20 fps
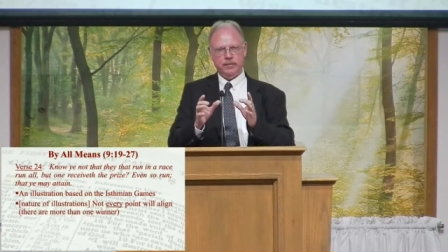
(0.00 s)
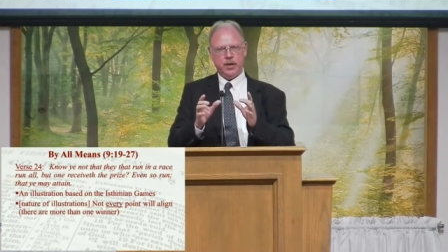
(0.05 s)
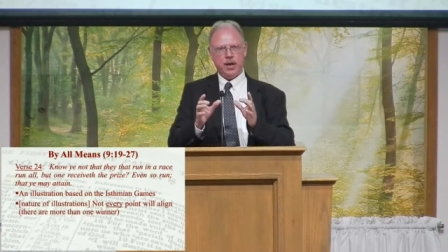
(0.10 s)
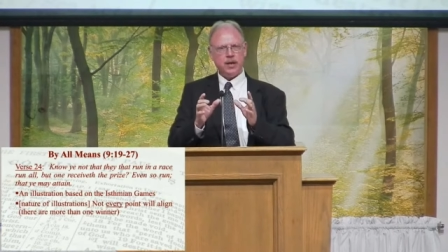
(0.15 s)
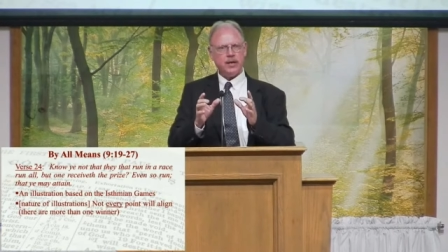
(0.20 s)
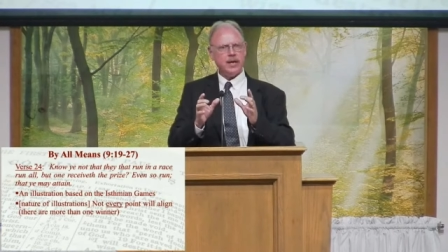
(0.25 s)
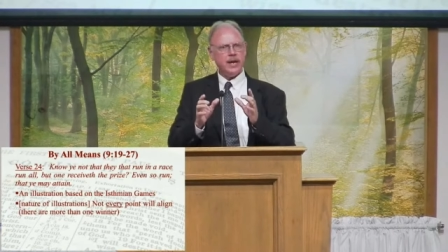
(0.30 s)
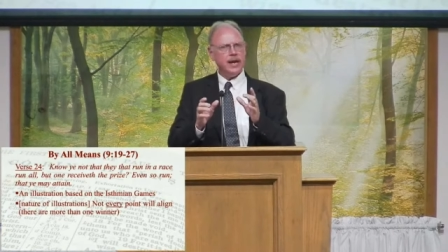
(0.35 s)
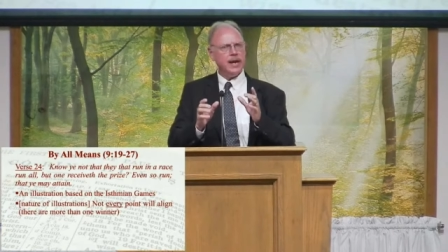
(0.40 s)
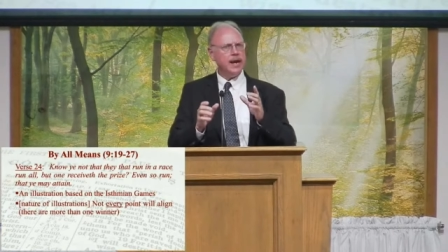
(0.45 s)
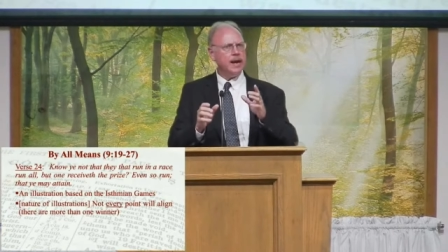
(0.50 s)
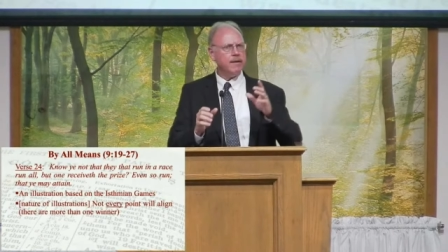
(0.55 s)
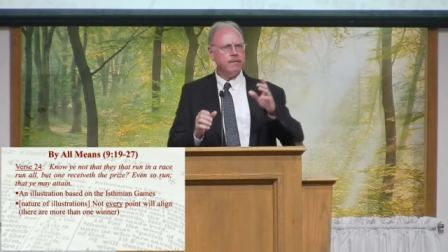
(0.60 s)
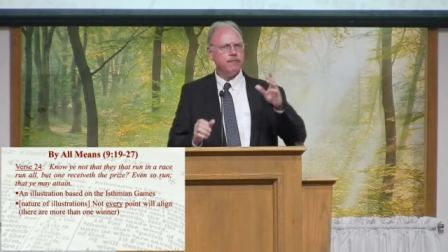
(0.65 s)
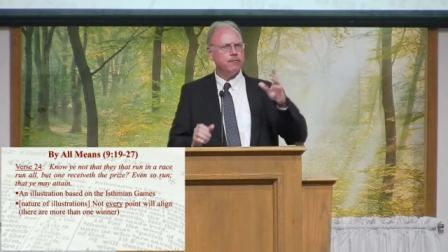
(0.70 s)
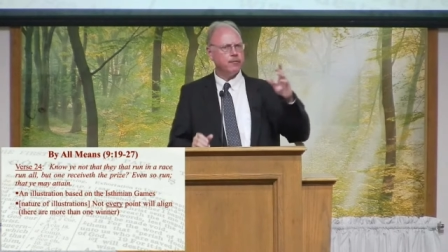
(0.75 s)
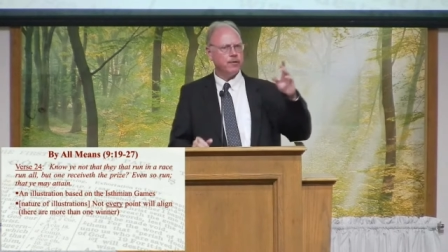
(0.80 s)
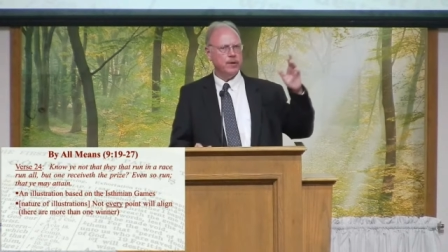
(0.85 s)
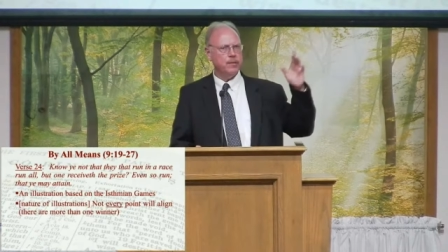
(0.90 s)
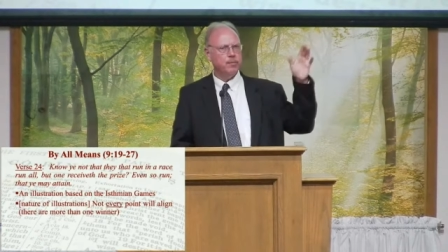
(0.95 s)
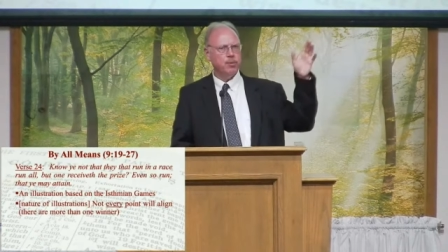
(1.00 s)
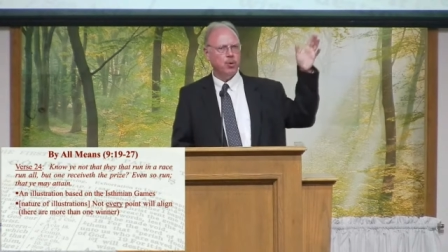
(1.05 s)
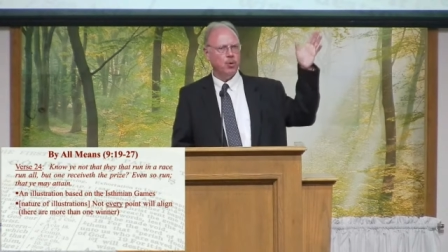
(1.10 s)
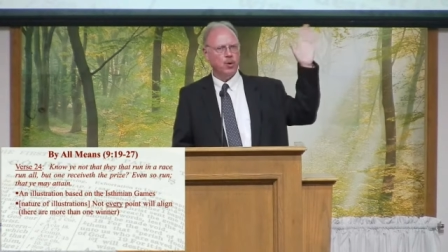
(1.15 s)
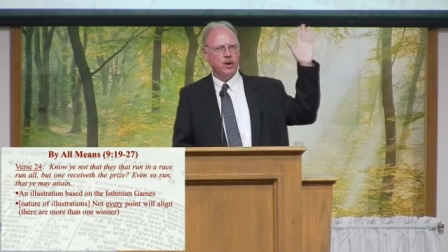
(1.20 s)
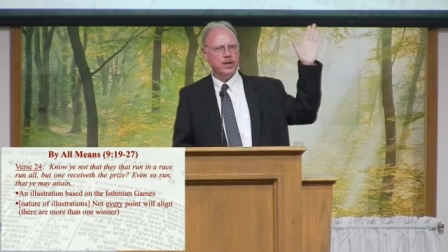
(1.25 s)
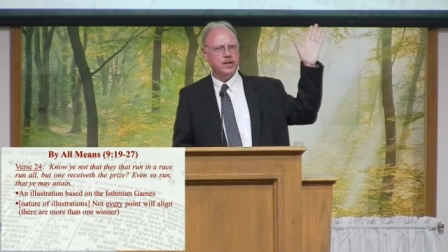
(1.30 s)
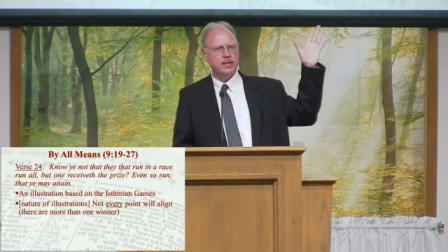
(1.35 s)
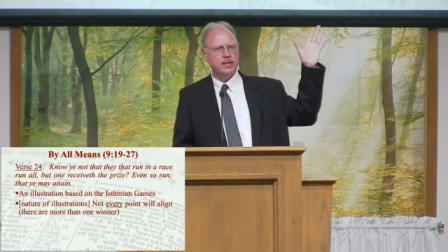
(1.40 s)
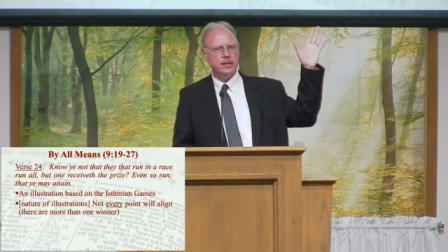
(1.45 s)
Not every
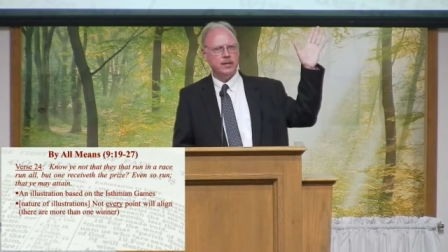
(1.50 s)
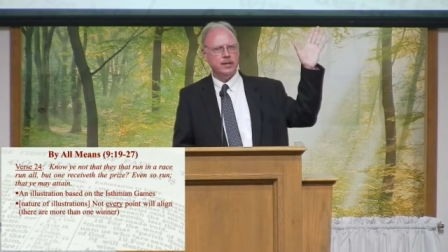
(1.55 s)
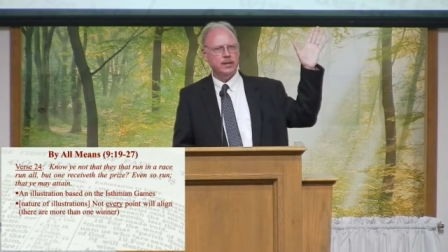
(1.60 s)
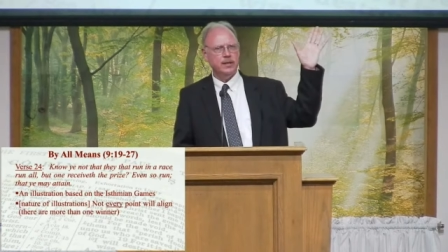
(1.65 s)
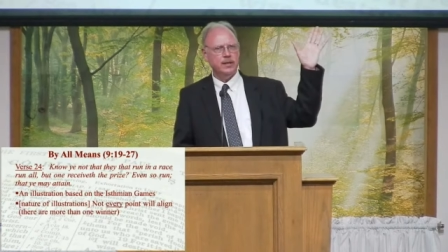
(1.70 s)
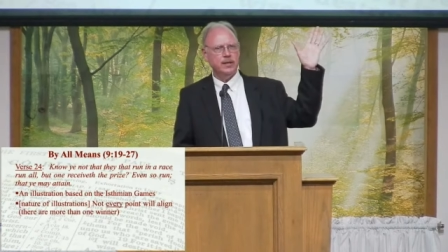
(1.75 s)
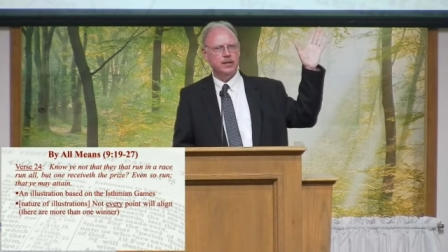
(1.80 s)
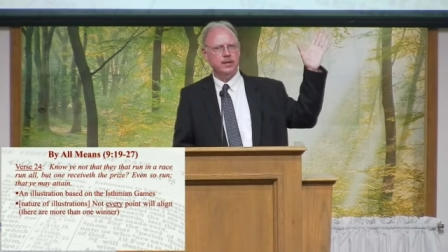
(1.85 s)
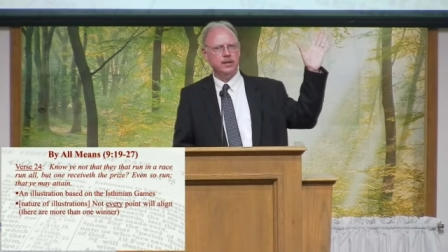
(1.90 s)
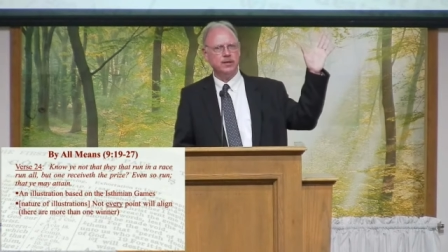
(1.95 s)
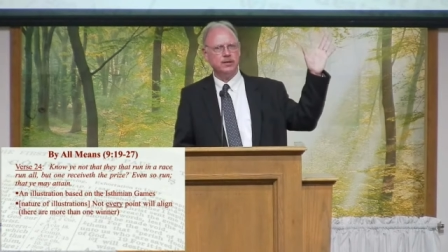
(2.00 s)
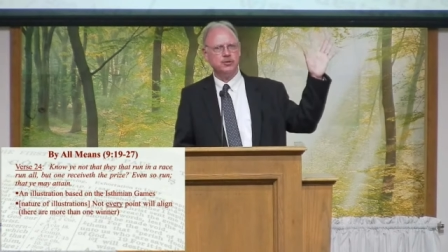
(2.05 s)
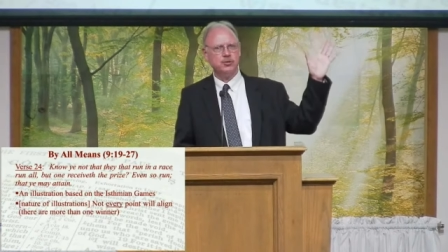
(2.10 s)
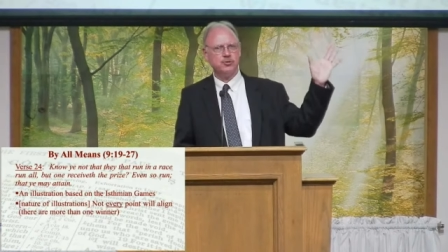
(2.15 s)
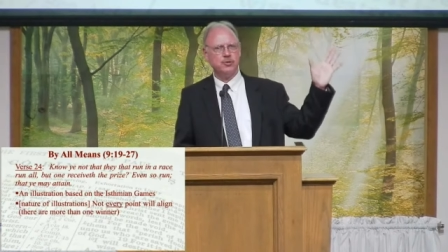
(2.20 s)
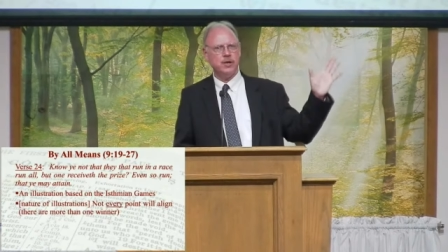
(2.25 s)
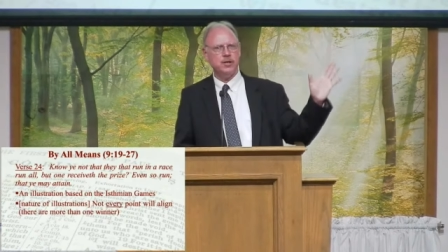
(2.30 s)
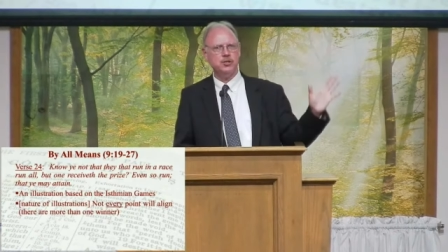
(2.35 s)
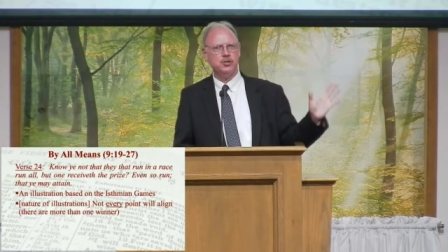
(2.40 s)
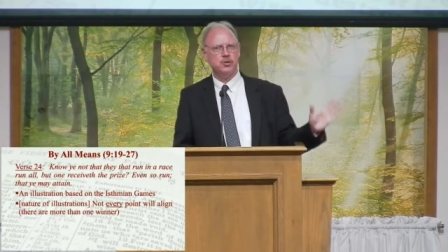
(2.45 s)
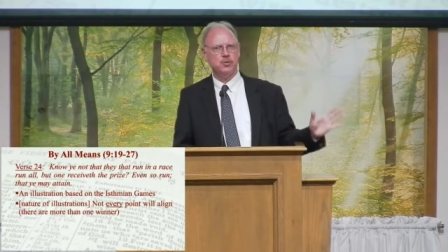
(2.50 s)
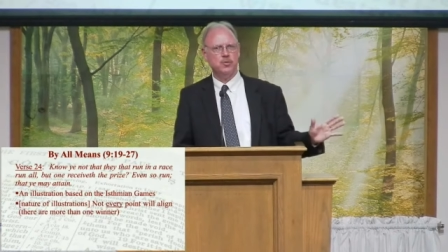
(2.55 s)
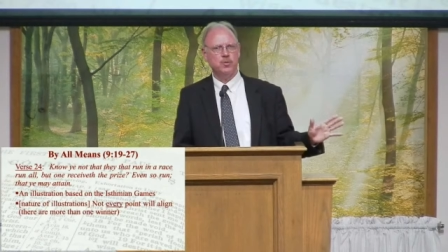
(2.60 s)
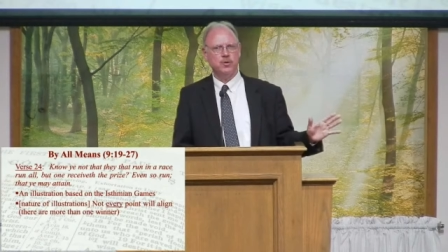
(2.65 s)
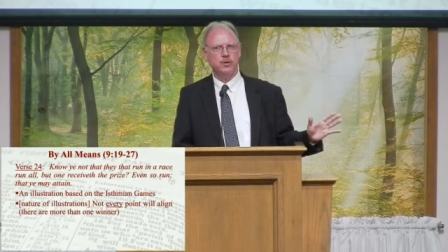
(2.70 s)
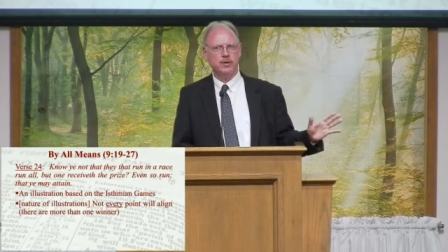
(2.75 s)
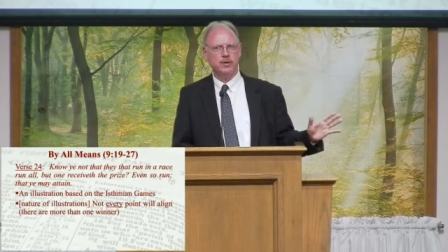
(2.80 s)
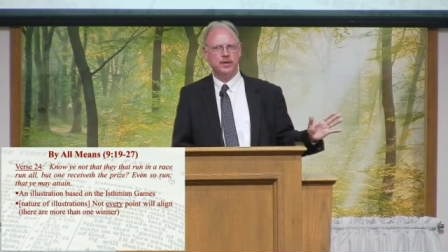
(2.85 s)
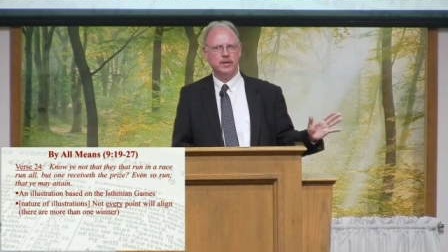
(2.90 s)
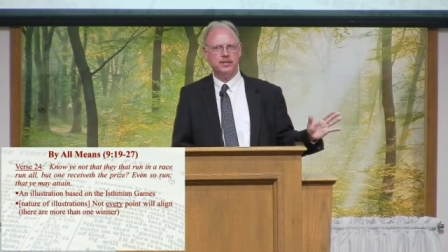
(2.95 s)
point in the illustration
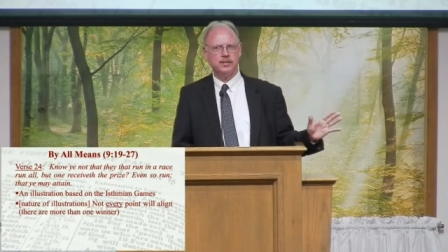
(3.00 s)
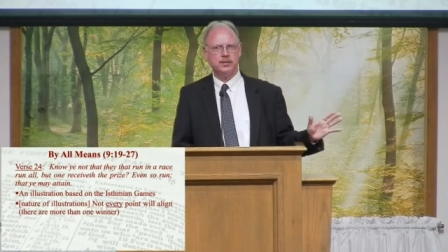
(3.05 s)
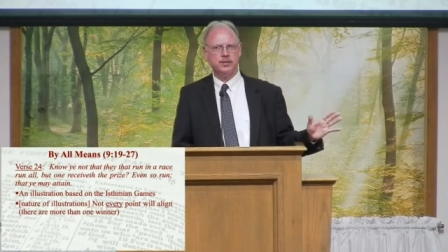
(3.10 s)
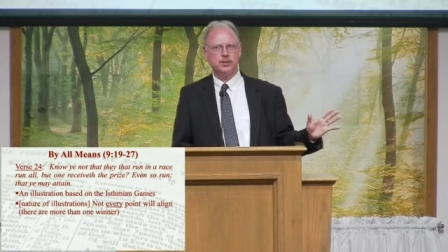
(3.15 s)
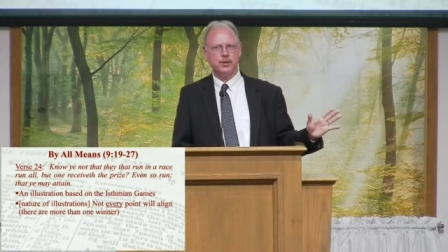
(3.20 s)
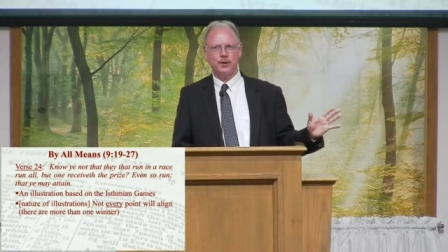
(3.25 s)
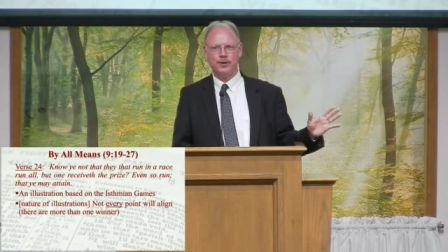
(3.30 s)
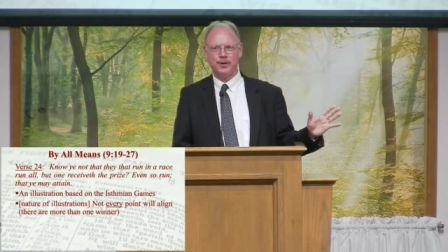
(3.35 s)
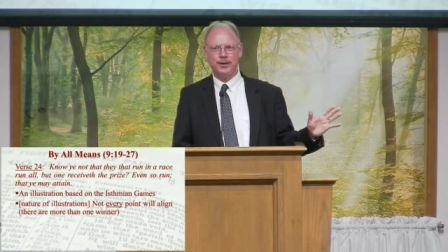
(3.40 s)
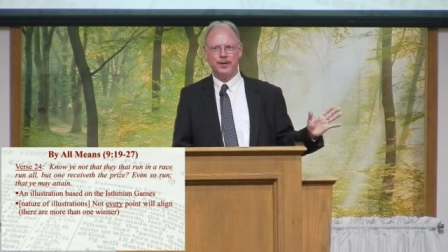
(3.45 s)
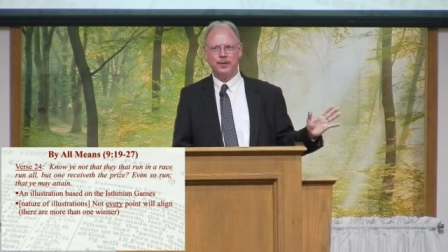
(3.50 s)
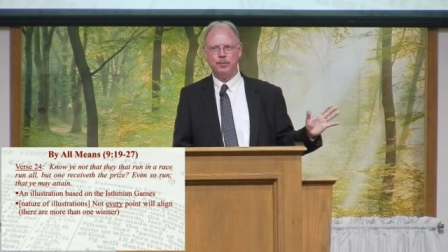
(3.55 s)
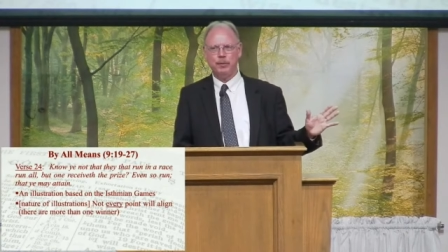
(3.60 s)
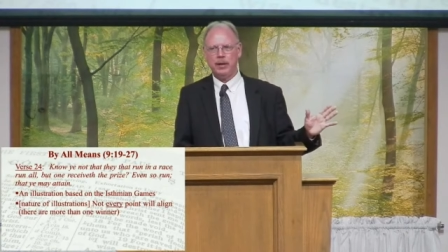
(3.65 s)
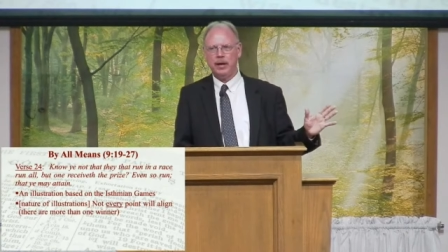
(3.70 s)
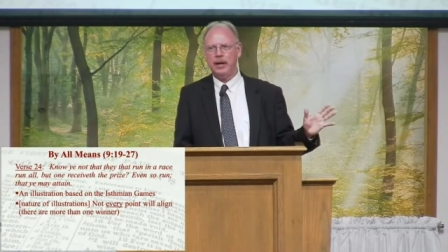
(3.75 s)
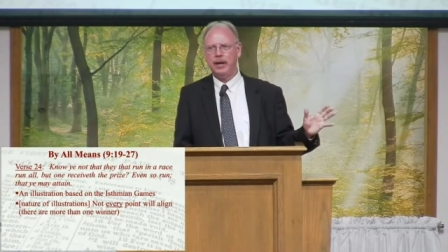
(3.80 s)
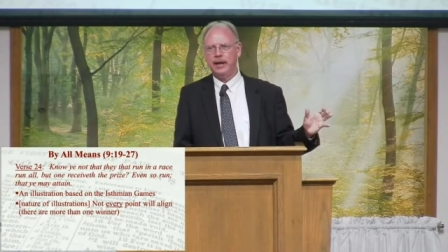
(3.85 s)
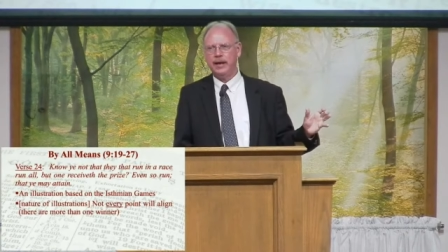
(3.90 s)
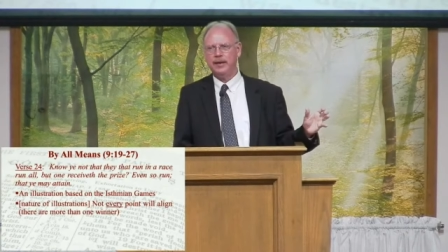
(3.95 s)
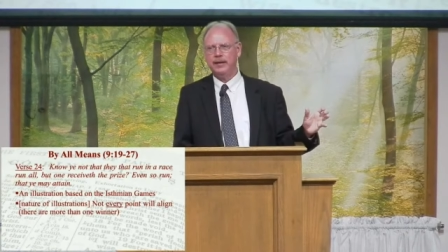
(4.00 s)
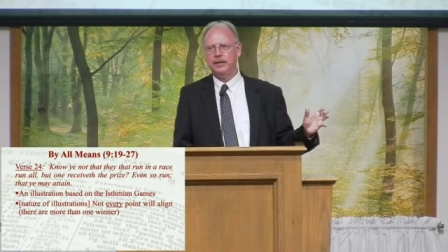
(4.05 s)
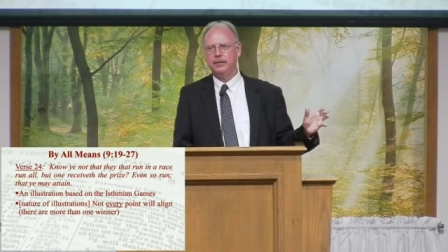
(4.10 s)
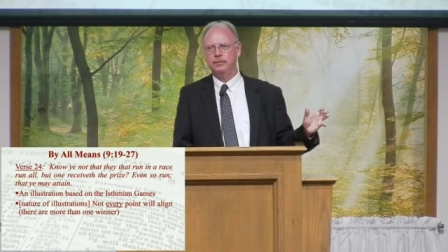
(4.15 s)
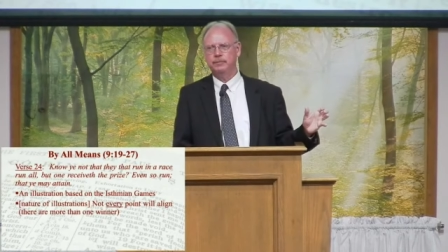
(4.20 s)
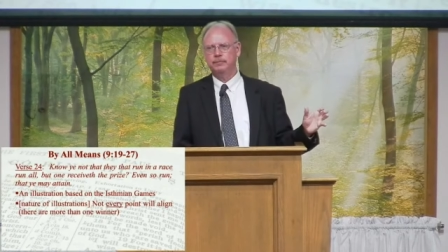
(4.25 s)
will necessarily apply.